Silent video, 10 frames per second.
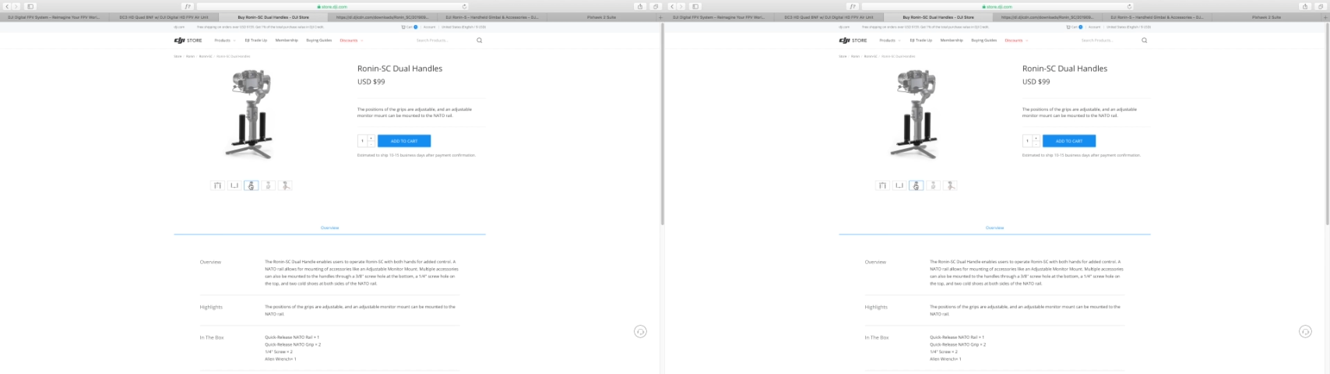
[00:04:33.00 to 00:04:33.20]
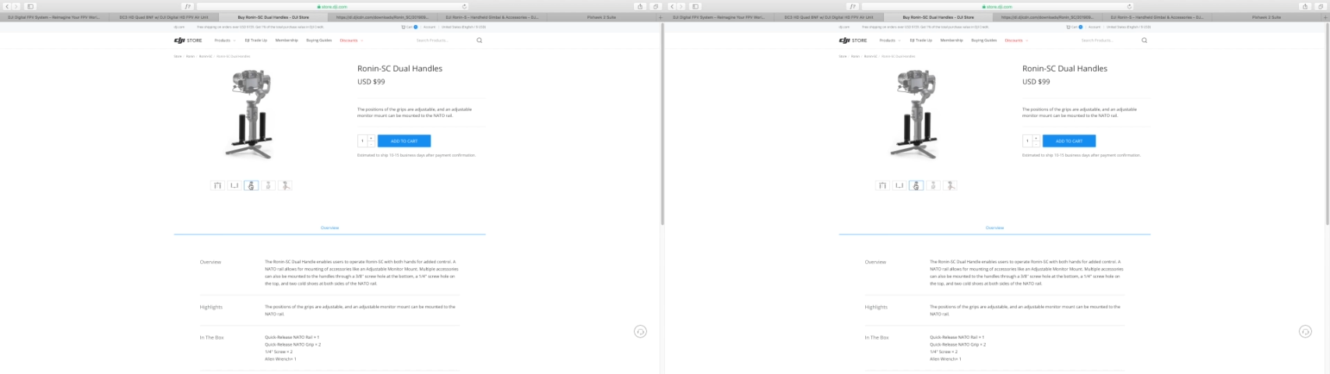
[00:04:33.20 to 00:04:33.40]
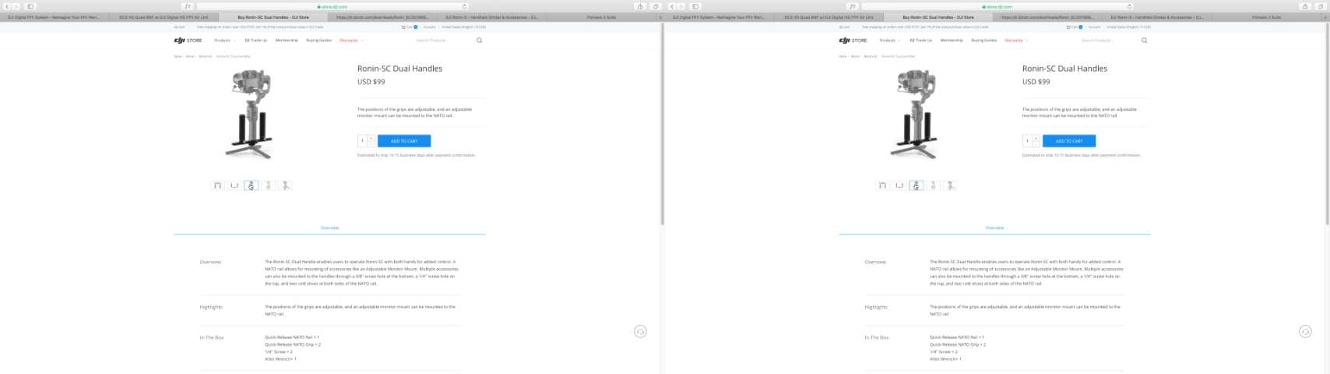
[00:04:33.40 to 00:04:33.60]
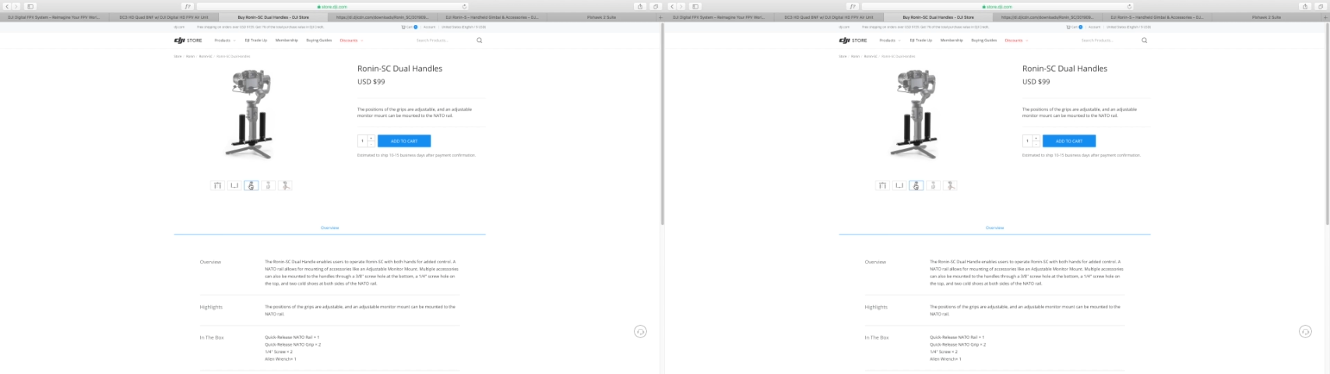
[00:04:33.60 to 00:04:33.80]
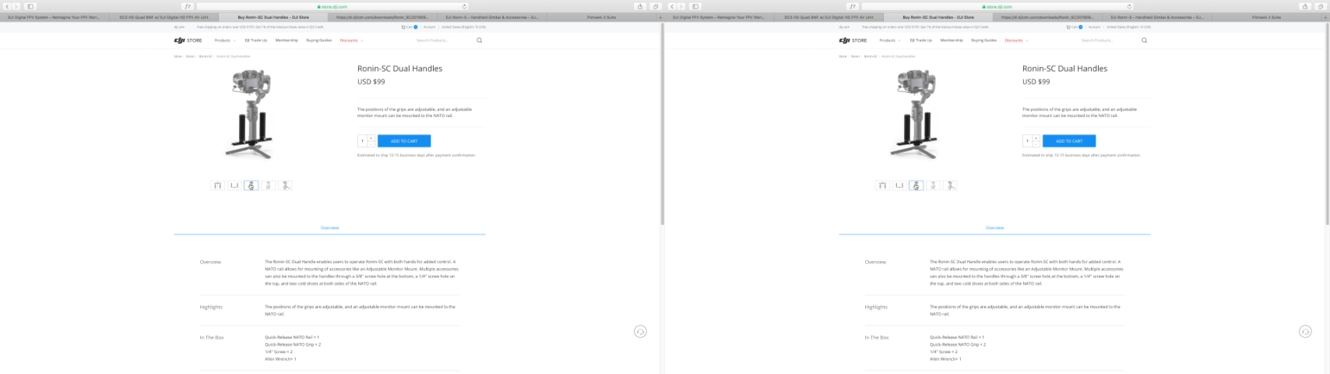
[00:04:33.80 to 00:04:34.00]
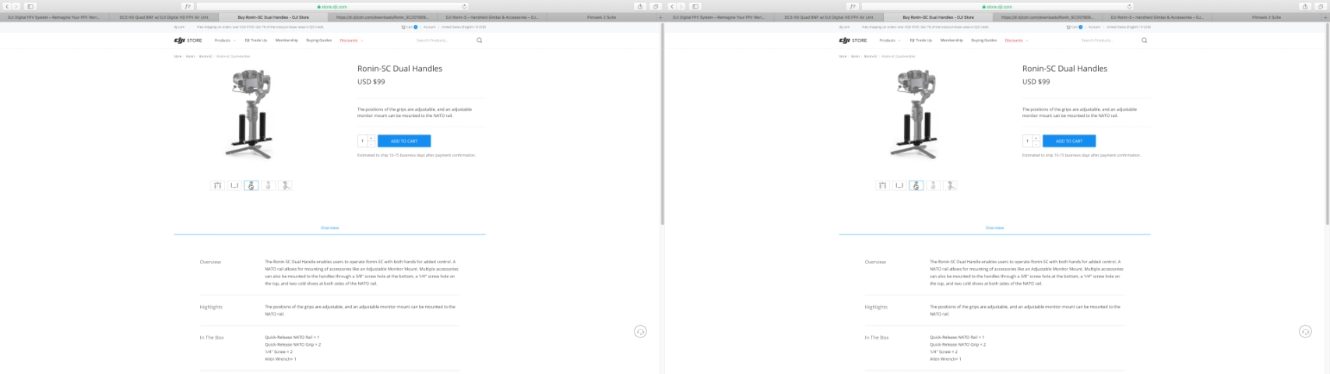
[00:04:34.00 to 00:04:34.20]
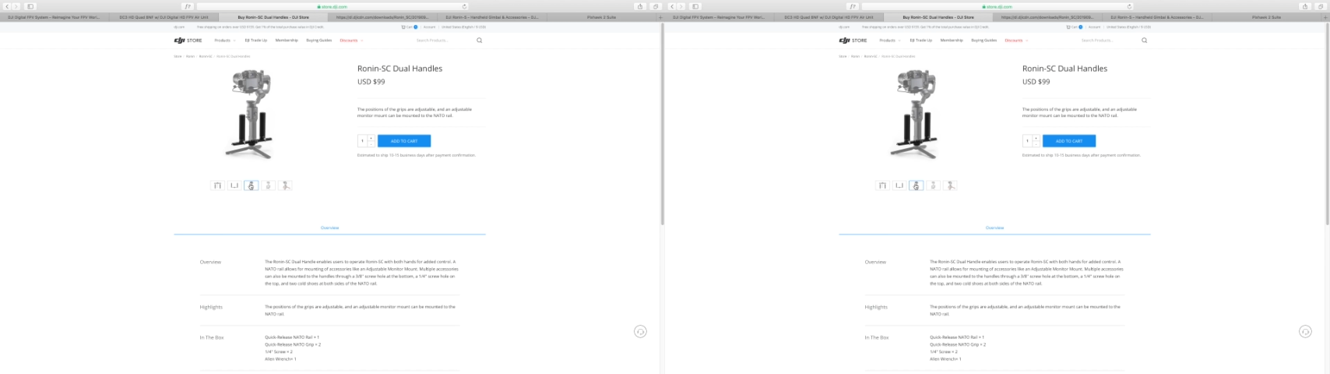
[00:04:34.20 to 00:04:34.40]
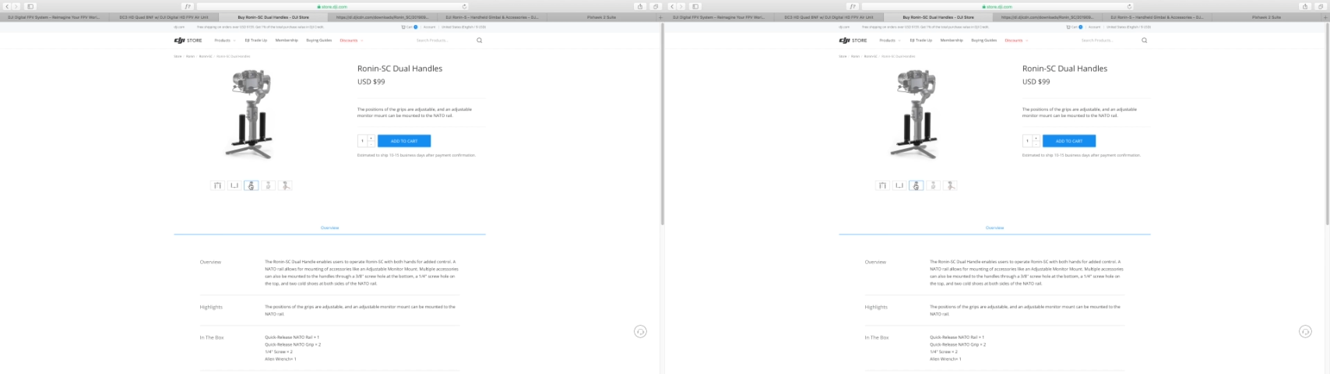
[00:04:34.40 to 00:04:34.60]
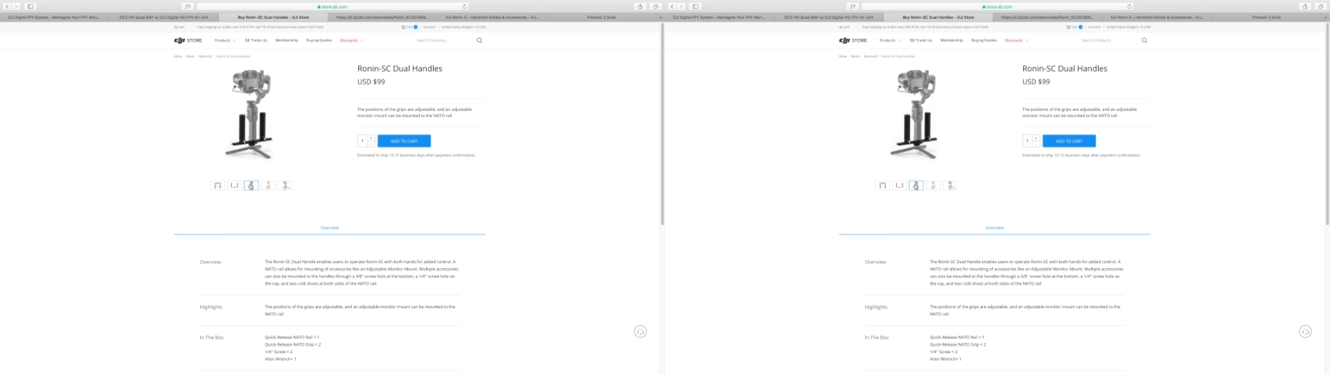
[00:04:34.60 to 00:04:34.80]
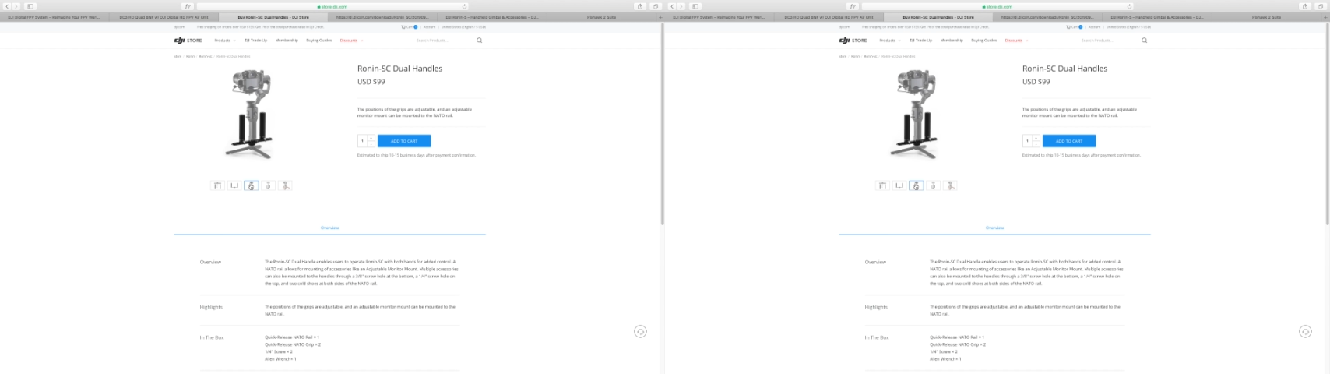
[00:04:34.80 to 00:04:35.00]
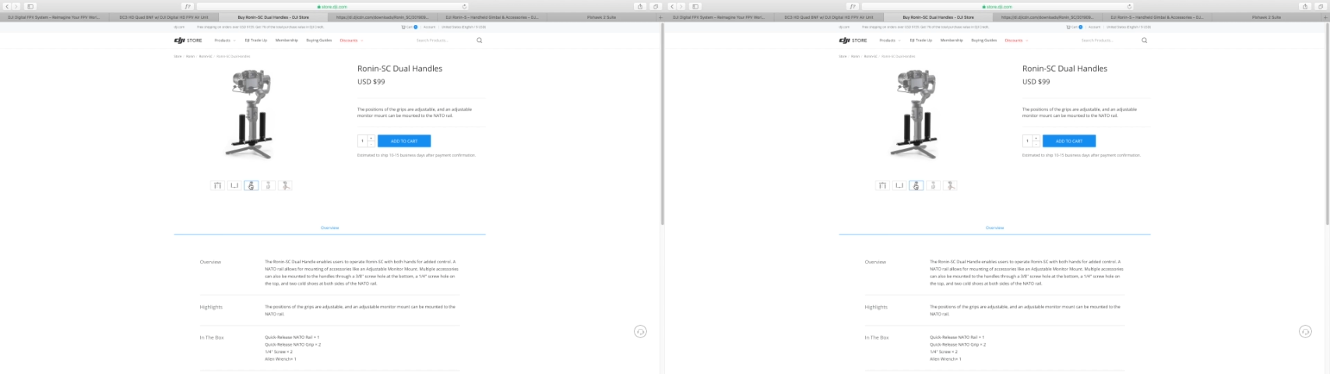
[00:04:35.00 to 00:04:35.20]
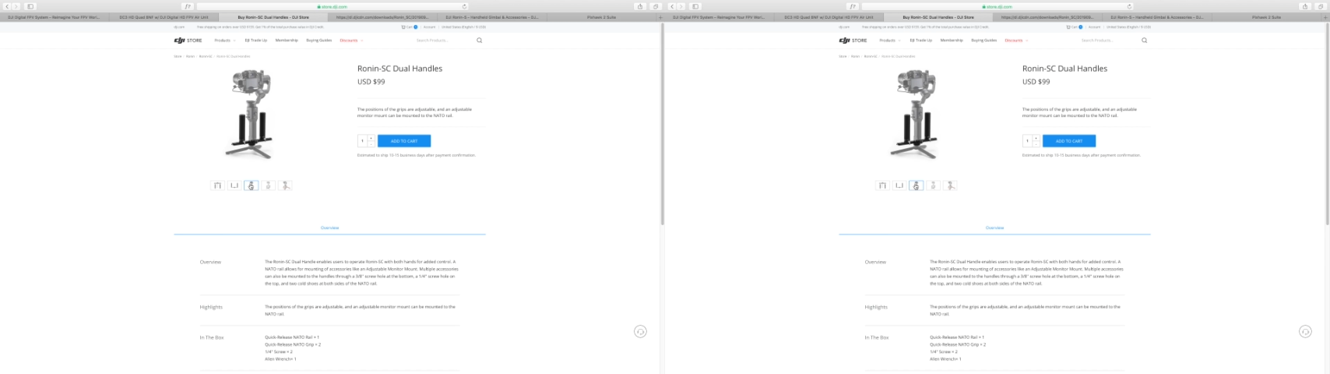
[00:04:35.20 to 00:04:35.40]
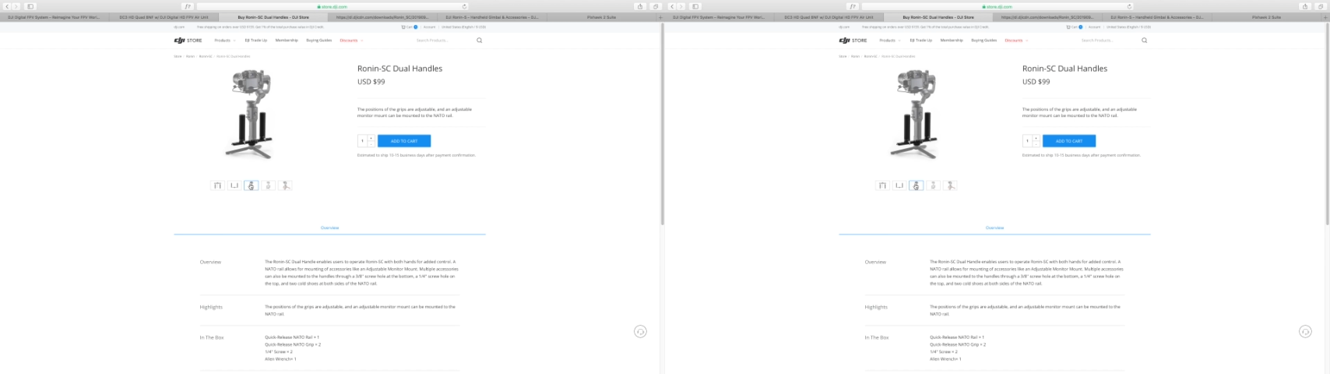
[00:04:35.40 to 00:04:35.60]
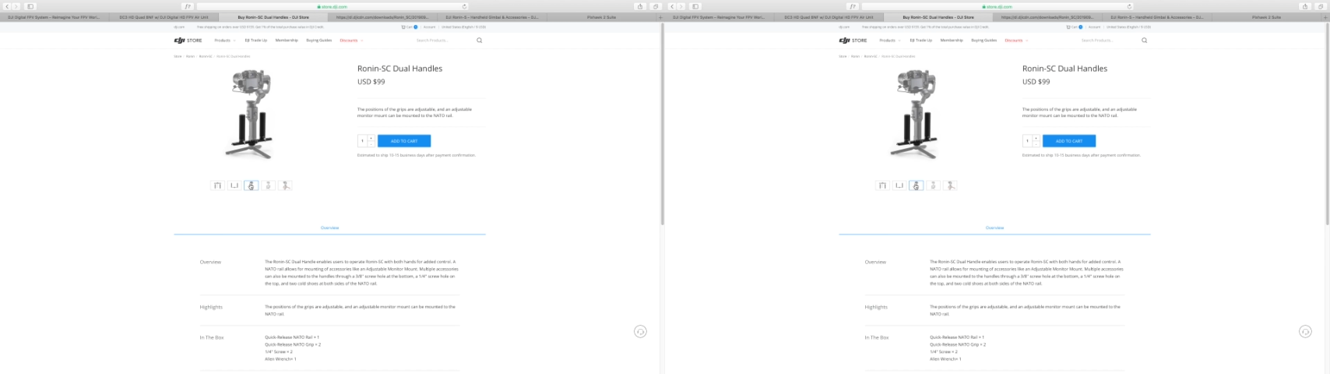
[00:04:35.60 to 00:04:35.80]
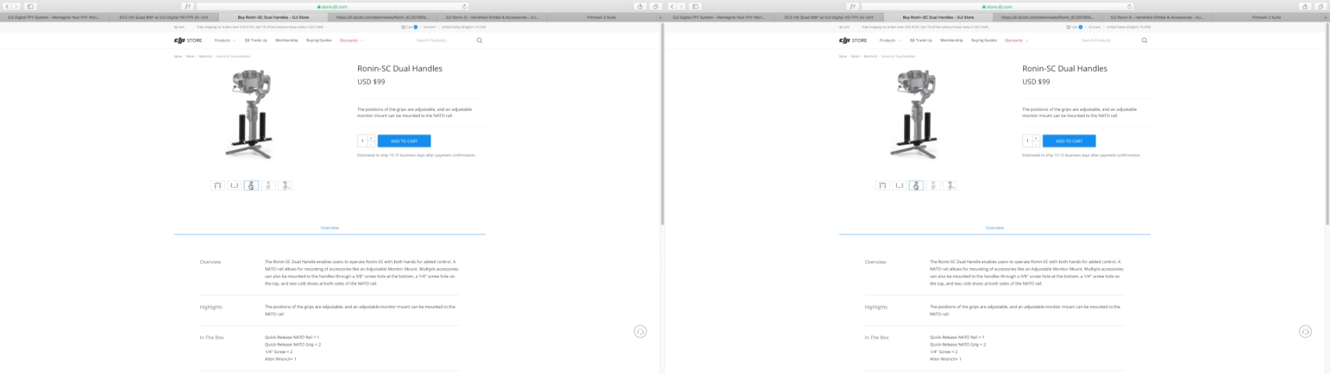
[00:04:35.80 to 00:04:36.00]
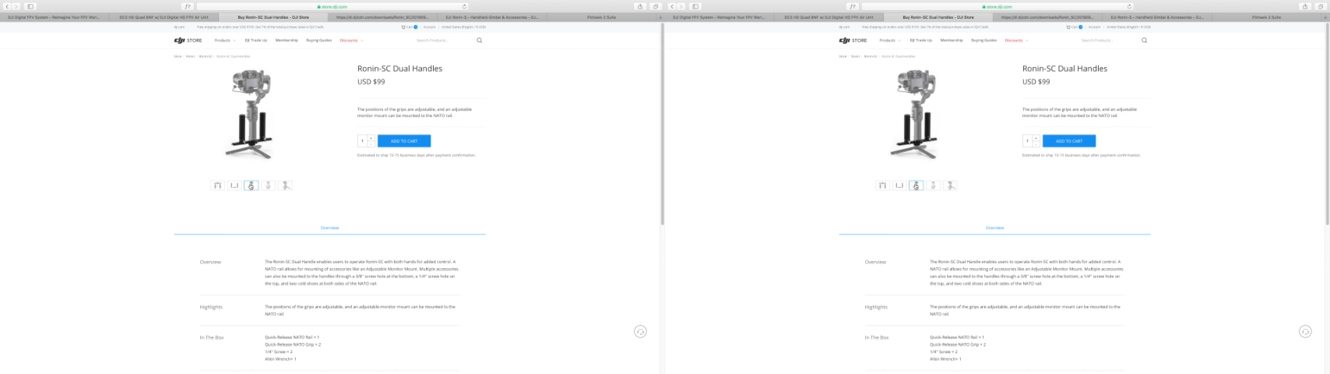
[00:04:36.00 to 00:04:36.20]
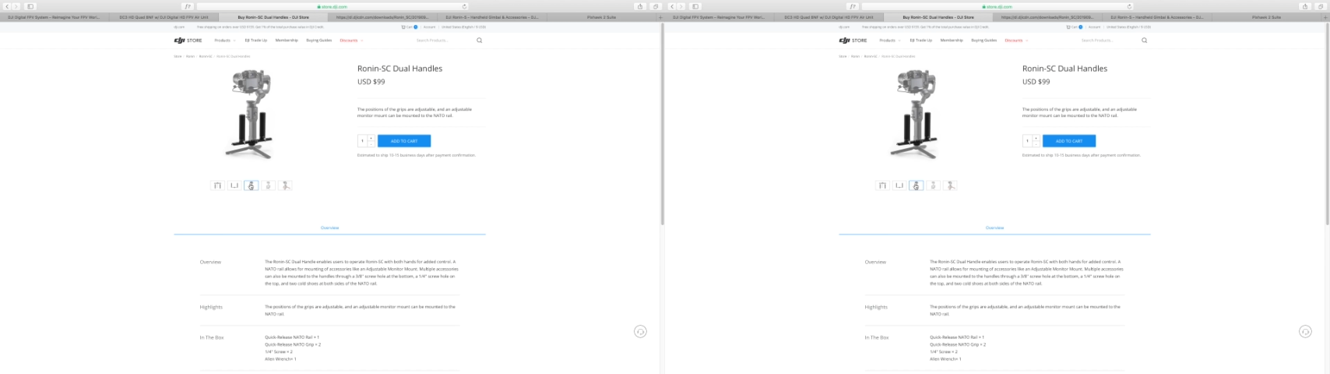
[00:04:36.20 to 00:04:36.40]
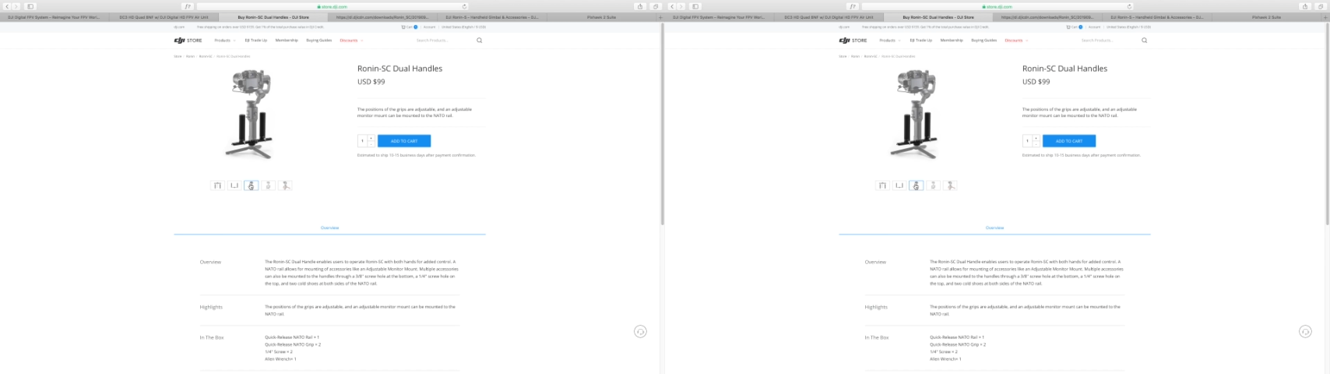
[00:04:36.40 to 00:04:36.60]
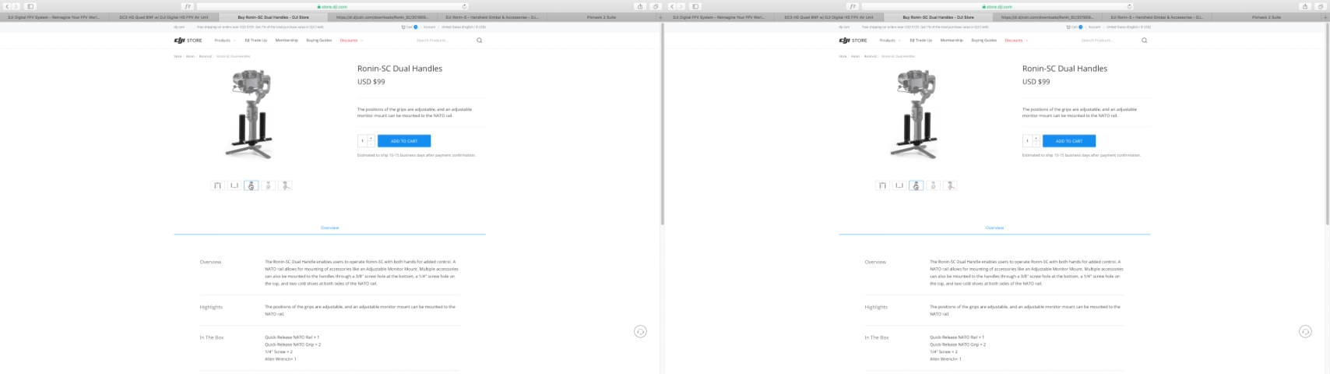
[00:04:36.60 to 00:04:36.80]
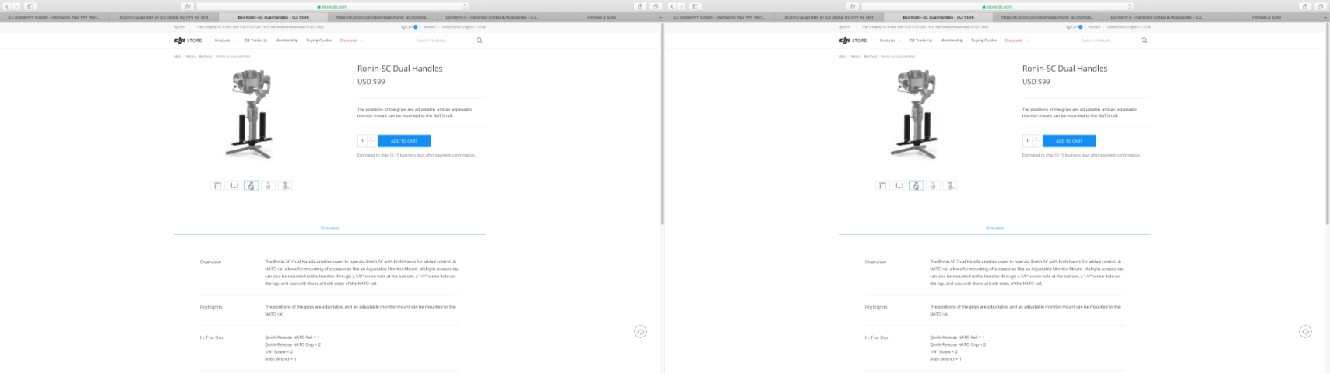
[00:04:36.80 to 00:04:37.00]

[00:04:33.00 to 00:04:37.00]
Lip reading: [unreadable: no face in view]